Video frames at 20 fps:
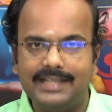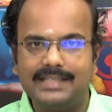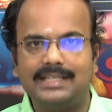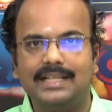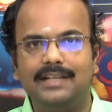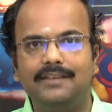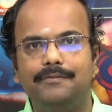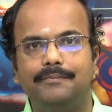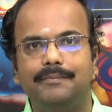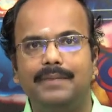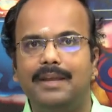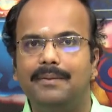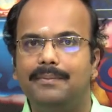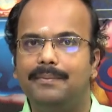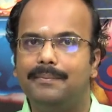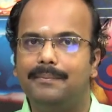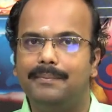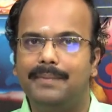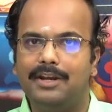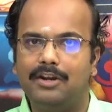itself
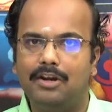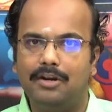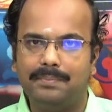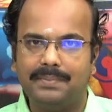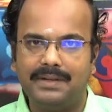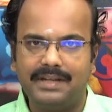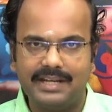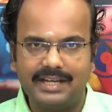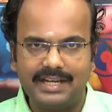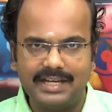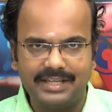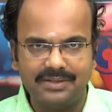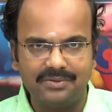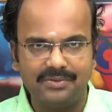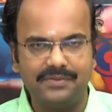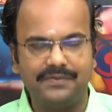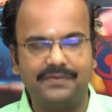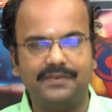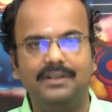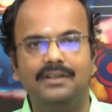may, may not be really
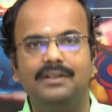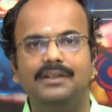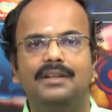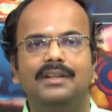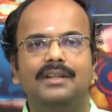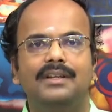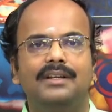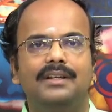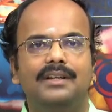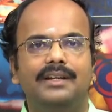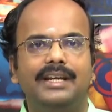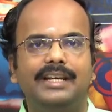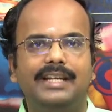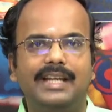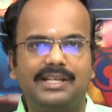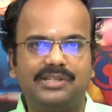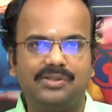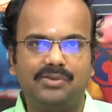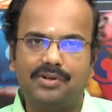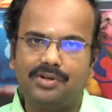useful. It
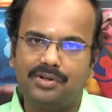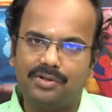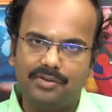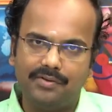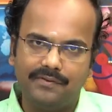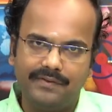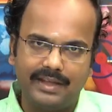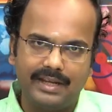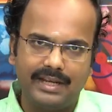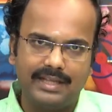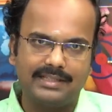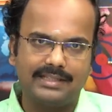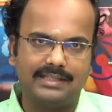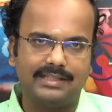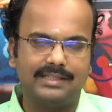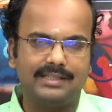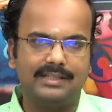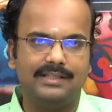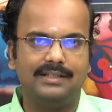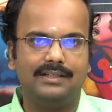has to undergo
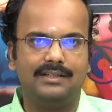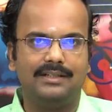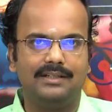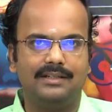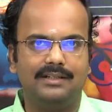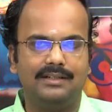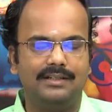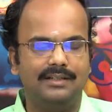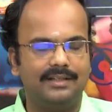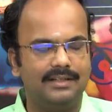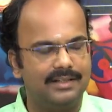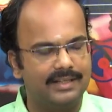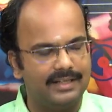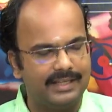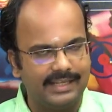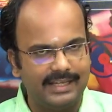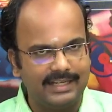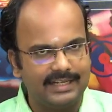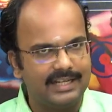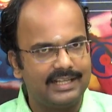various uh,
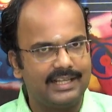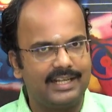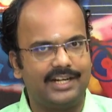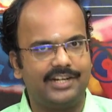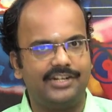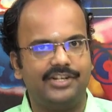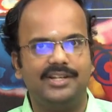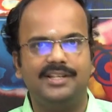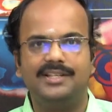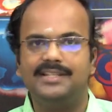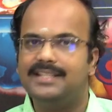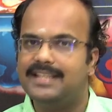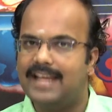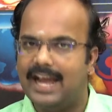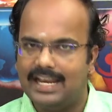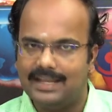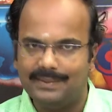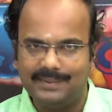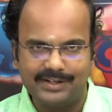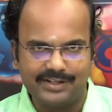error corrections,
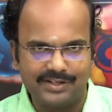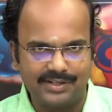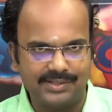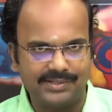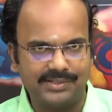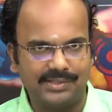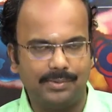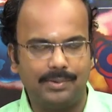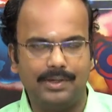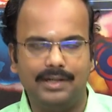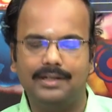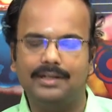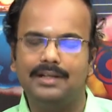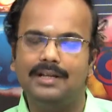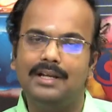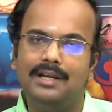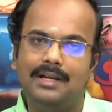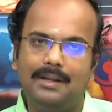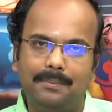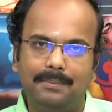calibration and so on.
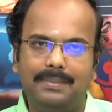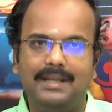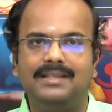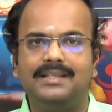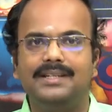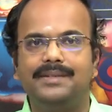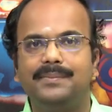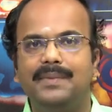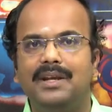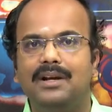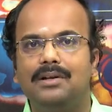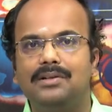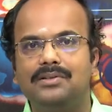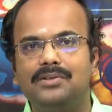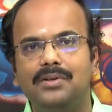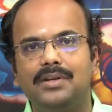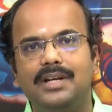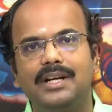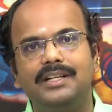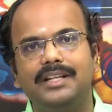Plus it may
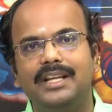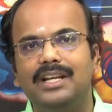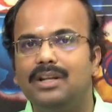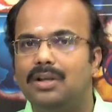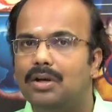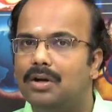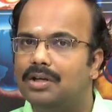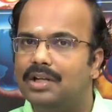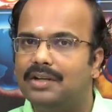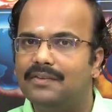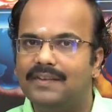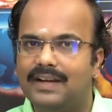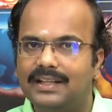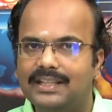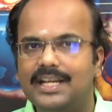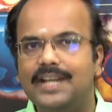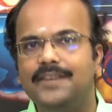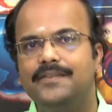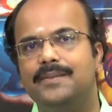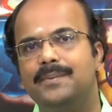also contain lot of
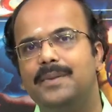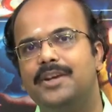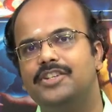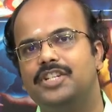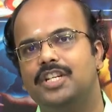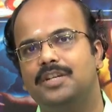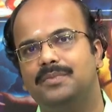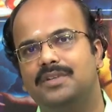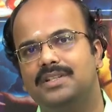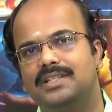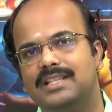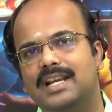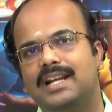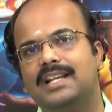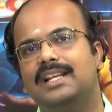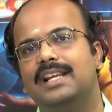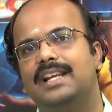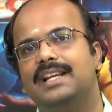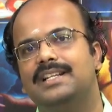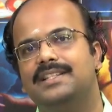other information about
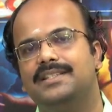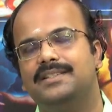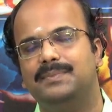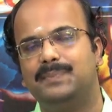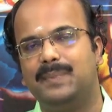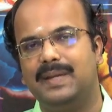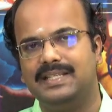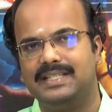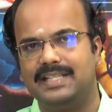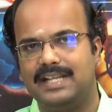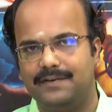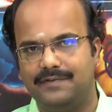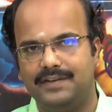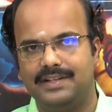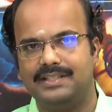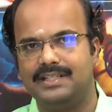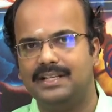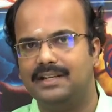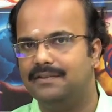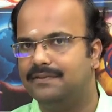satellites, spacecraft
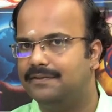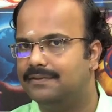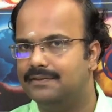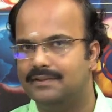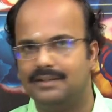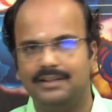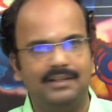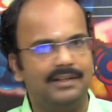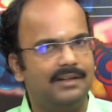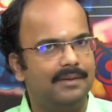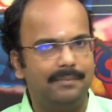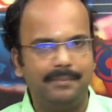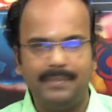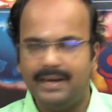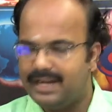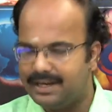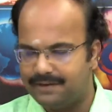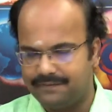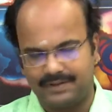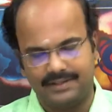itself,
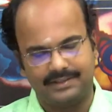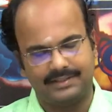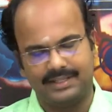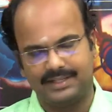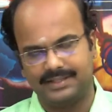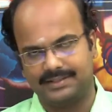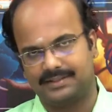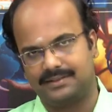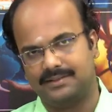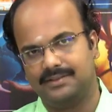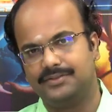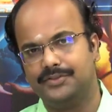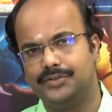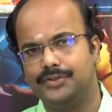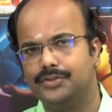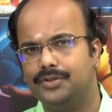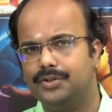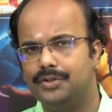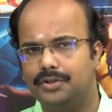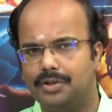many different things.
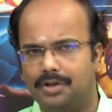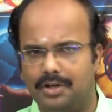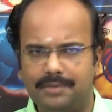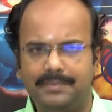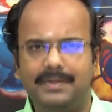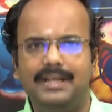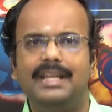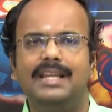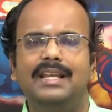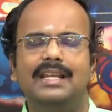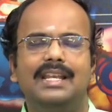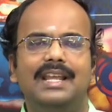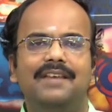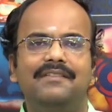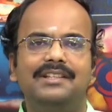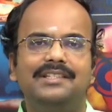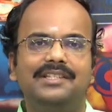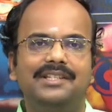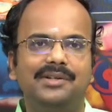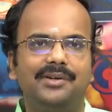So normally
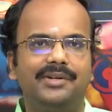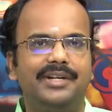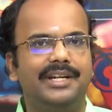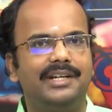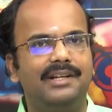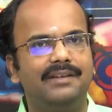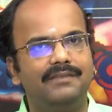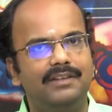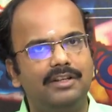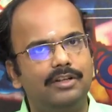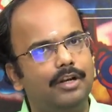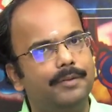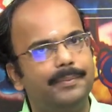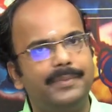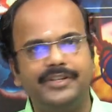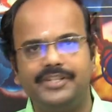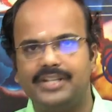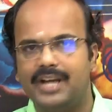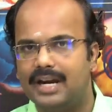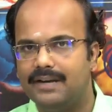level 0 data will not
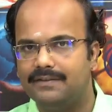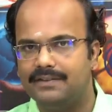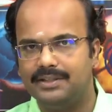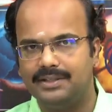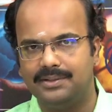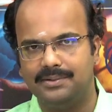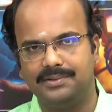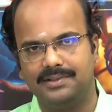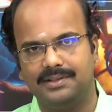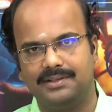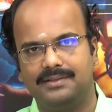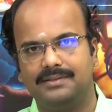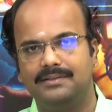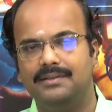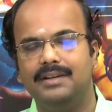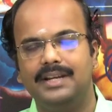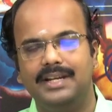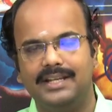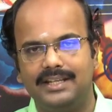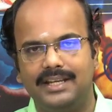be shared with users.
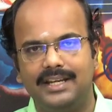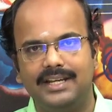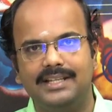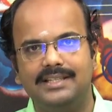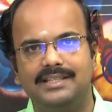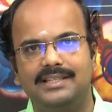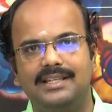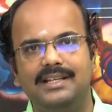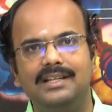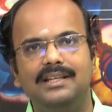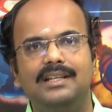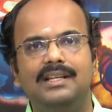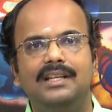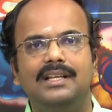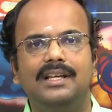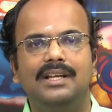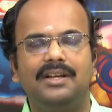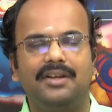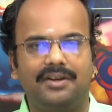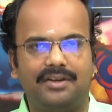It, it is the
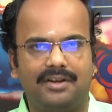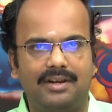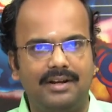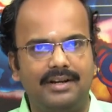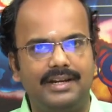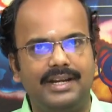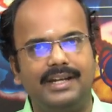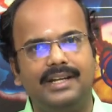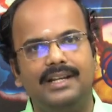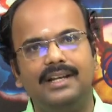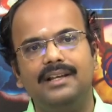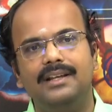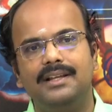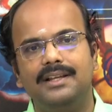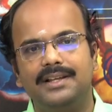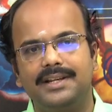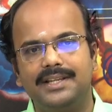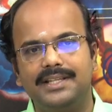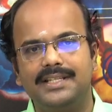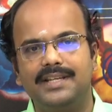raw data
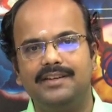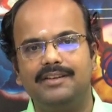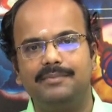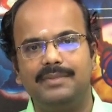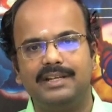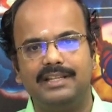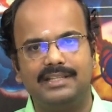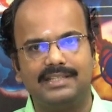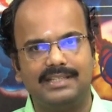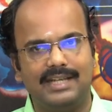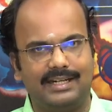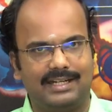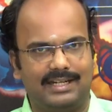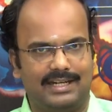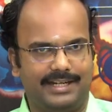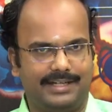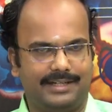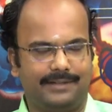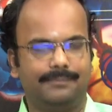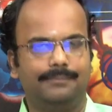received by the
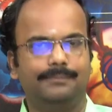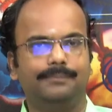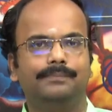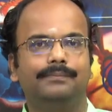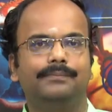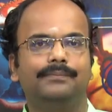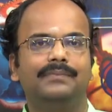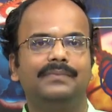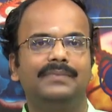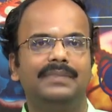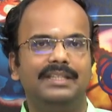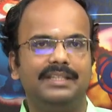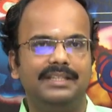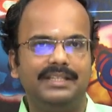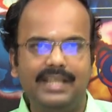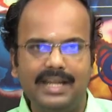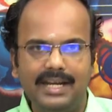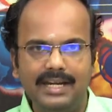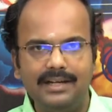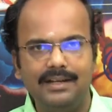satellite.
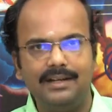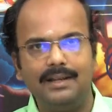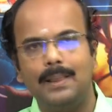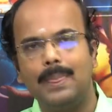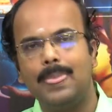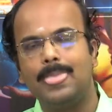Then